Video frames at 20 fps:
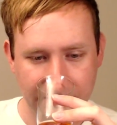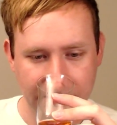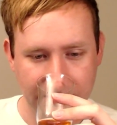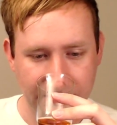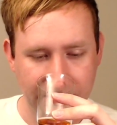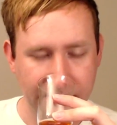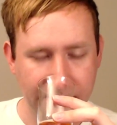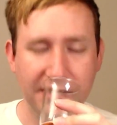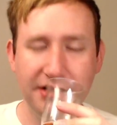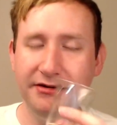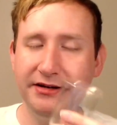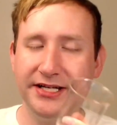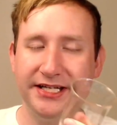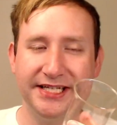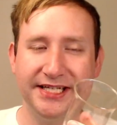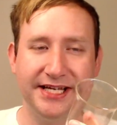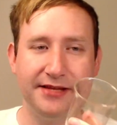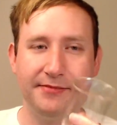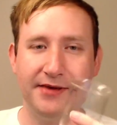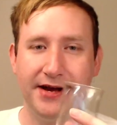You know what?
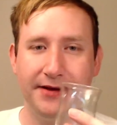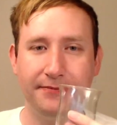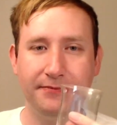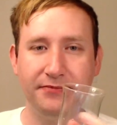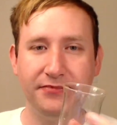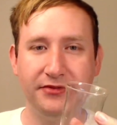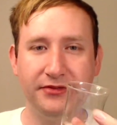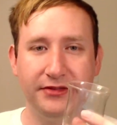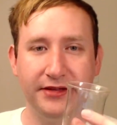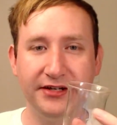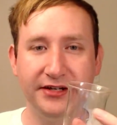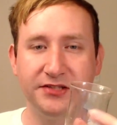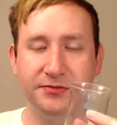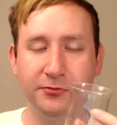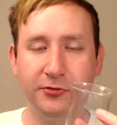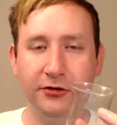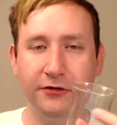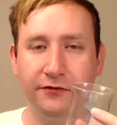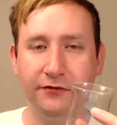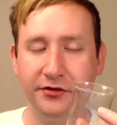Take that back. There's
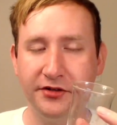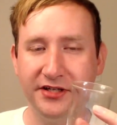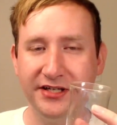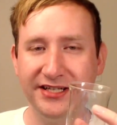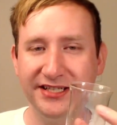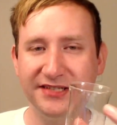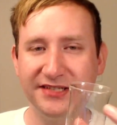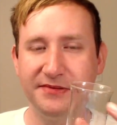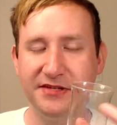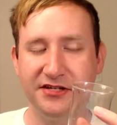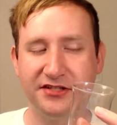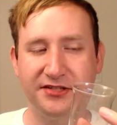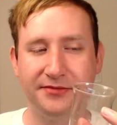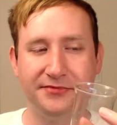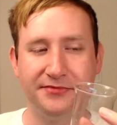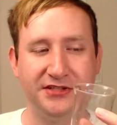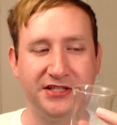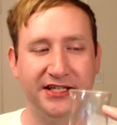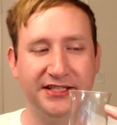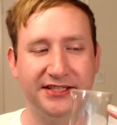more fruitiness, but there's some
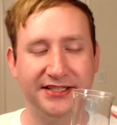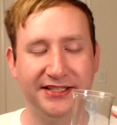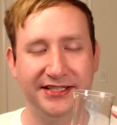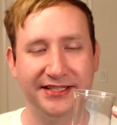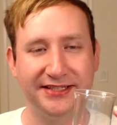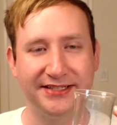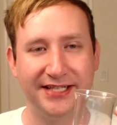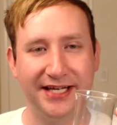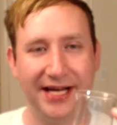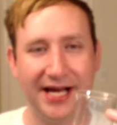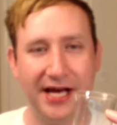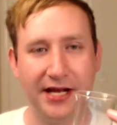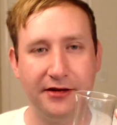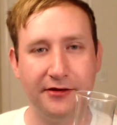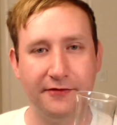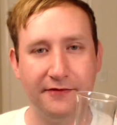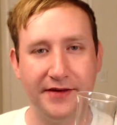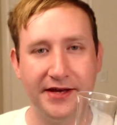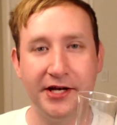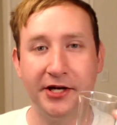dustiness that kind of
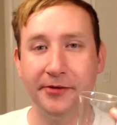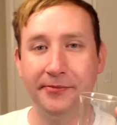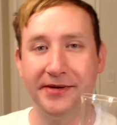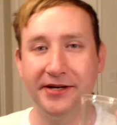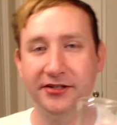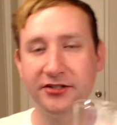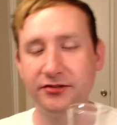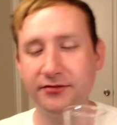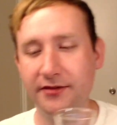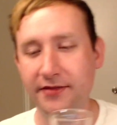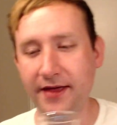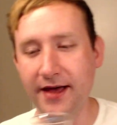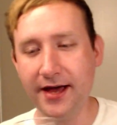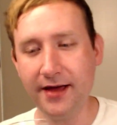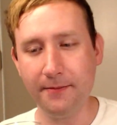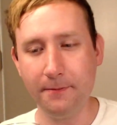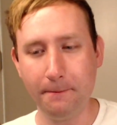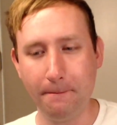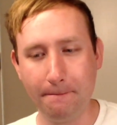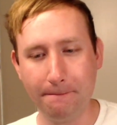intermingles with
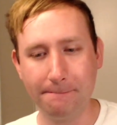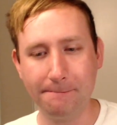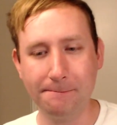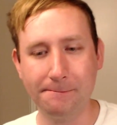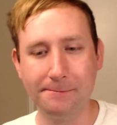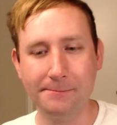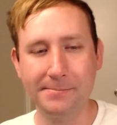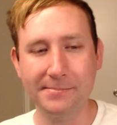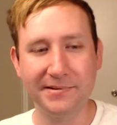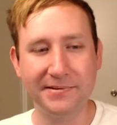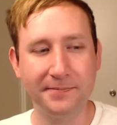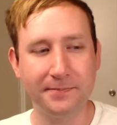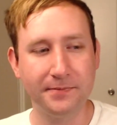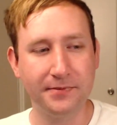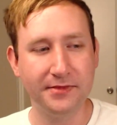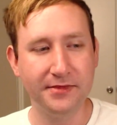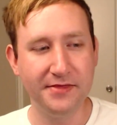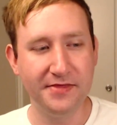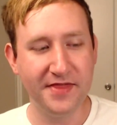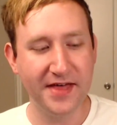that.
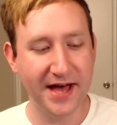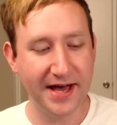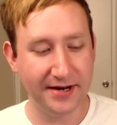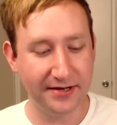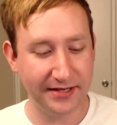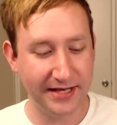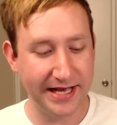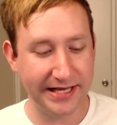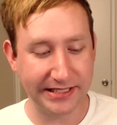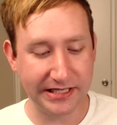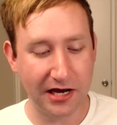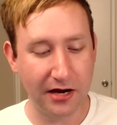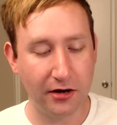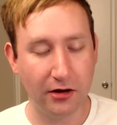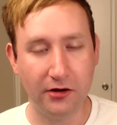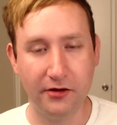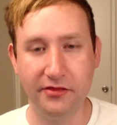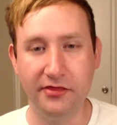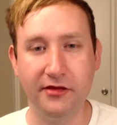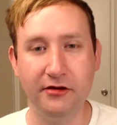That is not
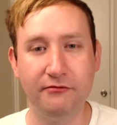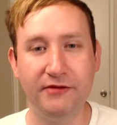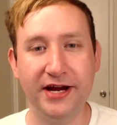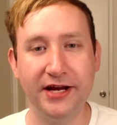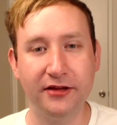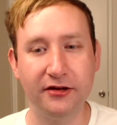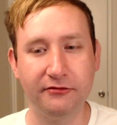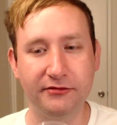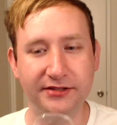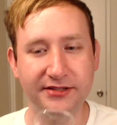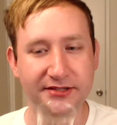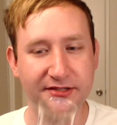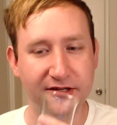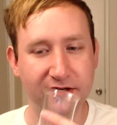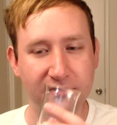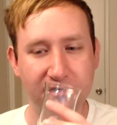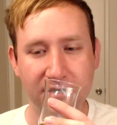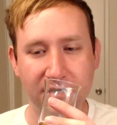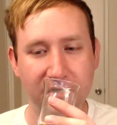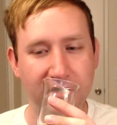on the regular one. So,
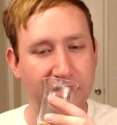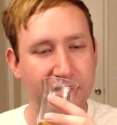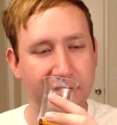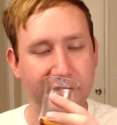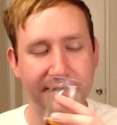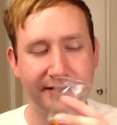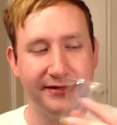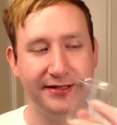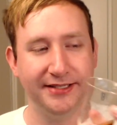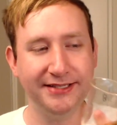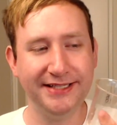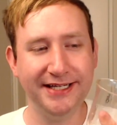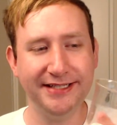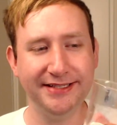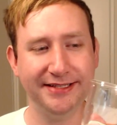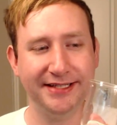let's taste the